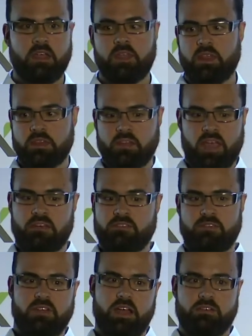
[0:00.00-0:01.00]
and then you have a
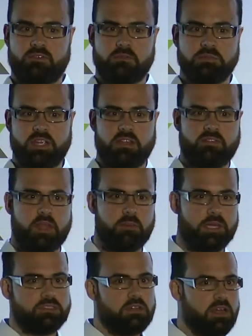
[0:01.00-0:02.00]
flight from JFK
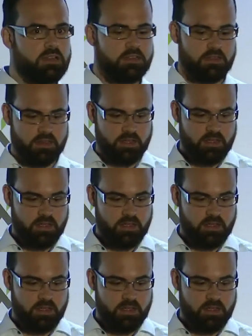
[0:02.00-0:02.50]
back to London.